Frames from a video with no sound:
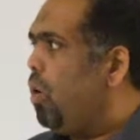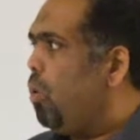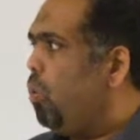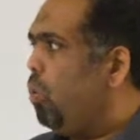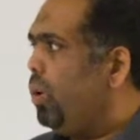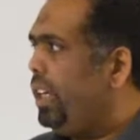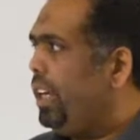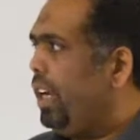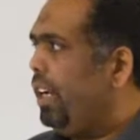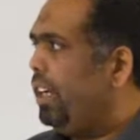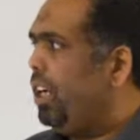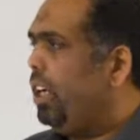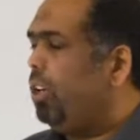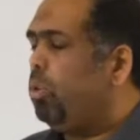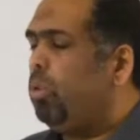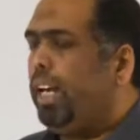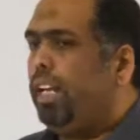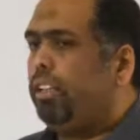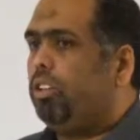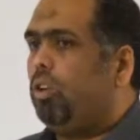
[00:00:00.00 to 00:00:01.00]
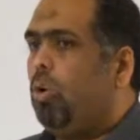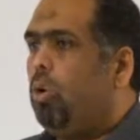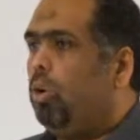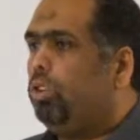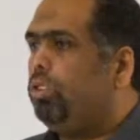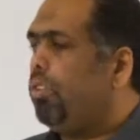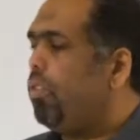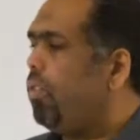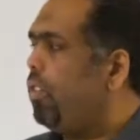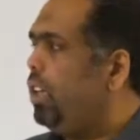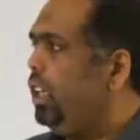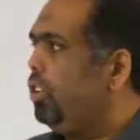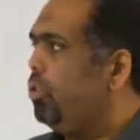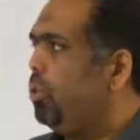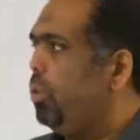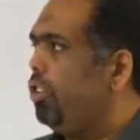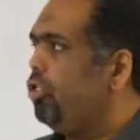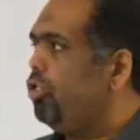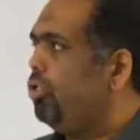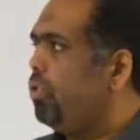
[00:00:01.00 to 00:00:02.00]
We can calculate O to C
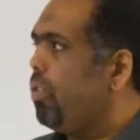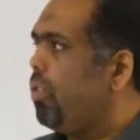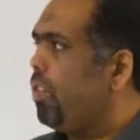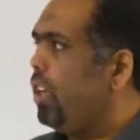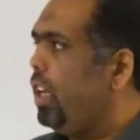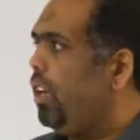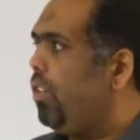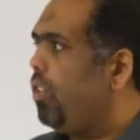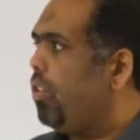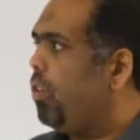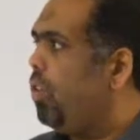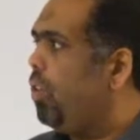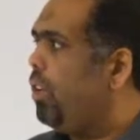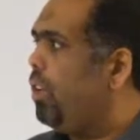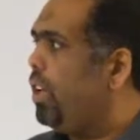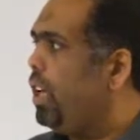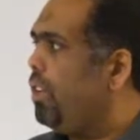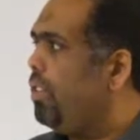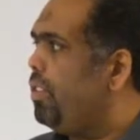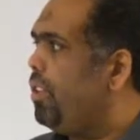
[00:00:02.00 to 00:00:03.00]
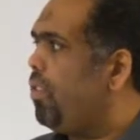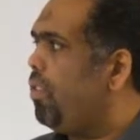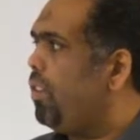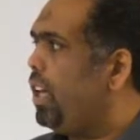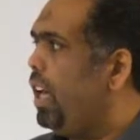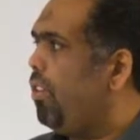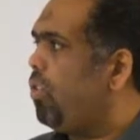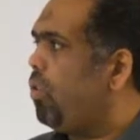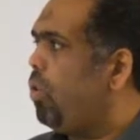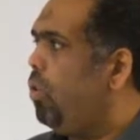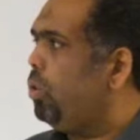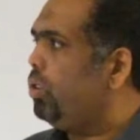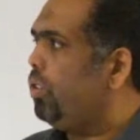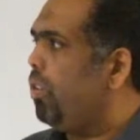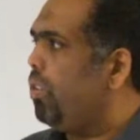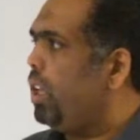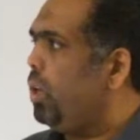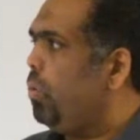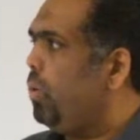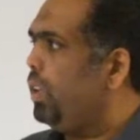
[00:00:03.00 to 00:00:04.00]
to H to C. So in this case, O
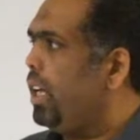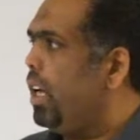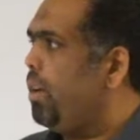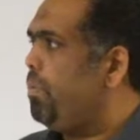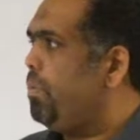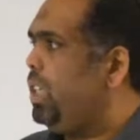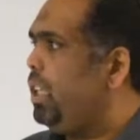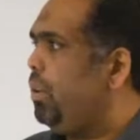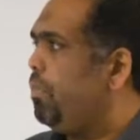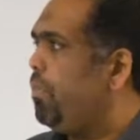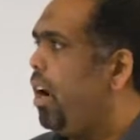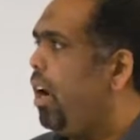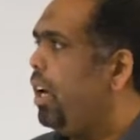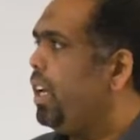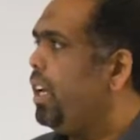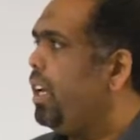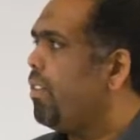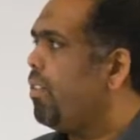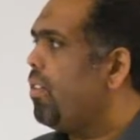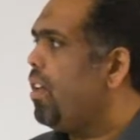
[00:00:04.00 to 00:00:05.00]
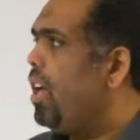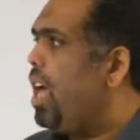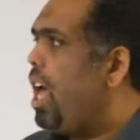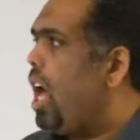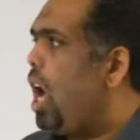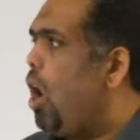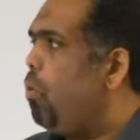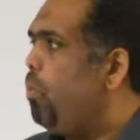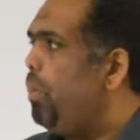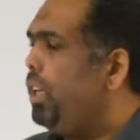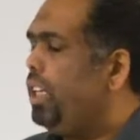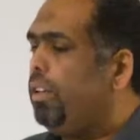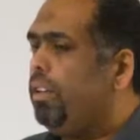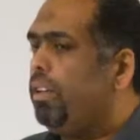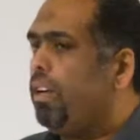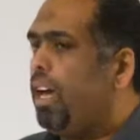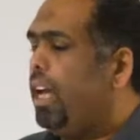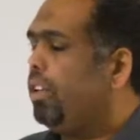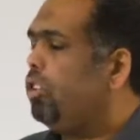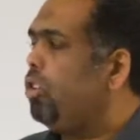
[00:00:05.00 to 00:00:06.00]
to C, what I mean by is how
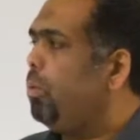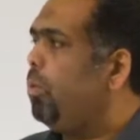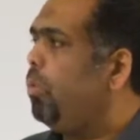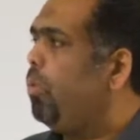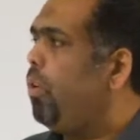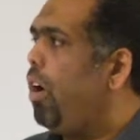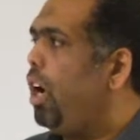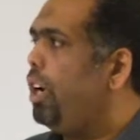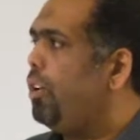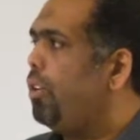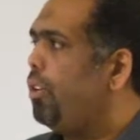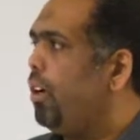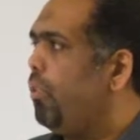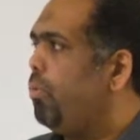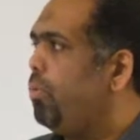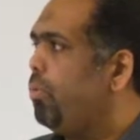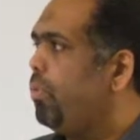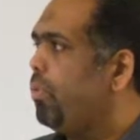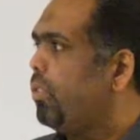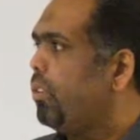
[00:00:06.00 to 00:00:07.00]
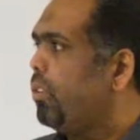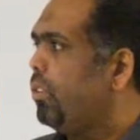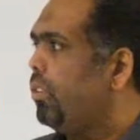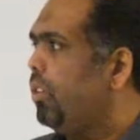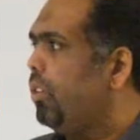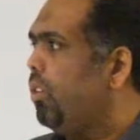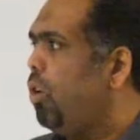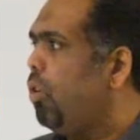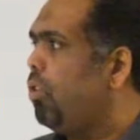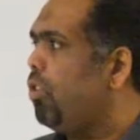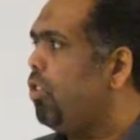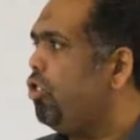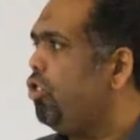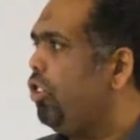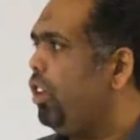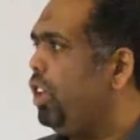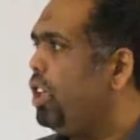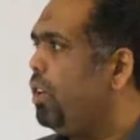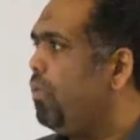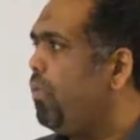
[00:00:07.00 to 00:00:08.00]
many atom of
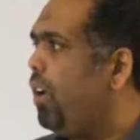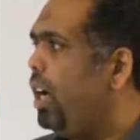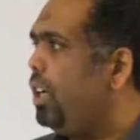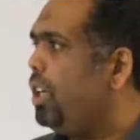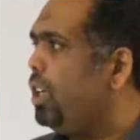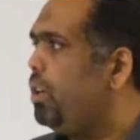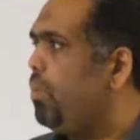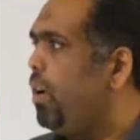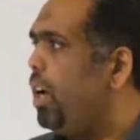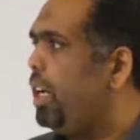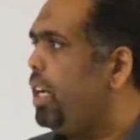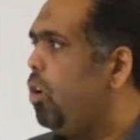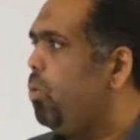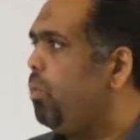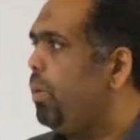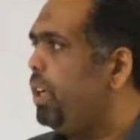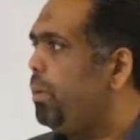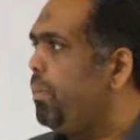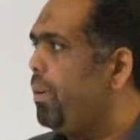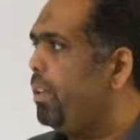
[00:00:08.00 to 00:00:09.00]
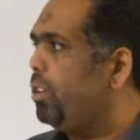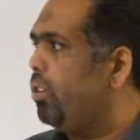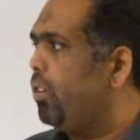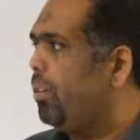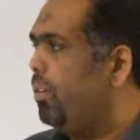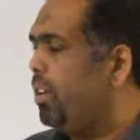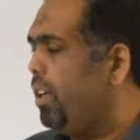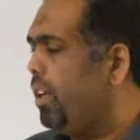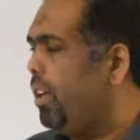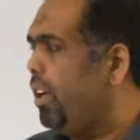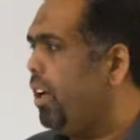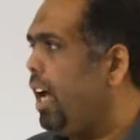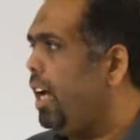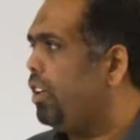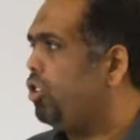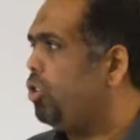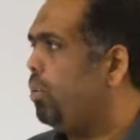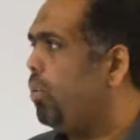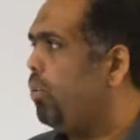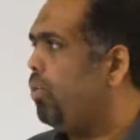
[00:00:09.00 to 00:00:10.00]
oxygen divided by how many
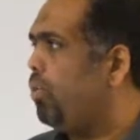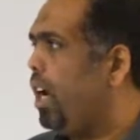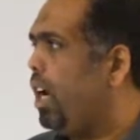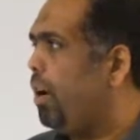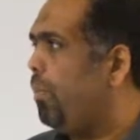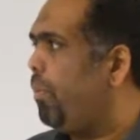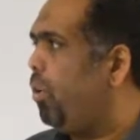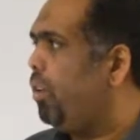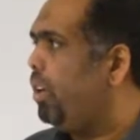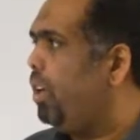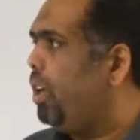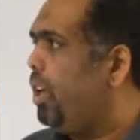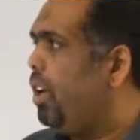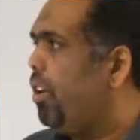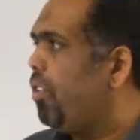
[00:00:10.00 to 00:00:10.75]
atom of carbon.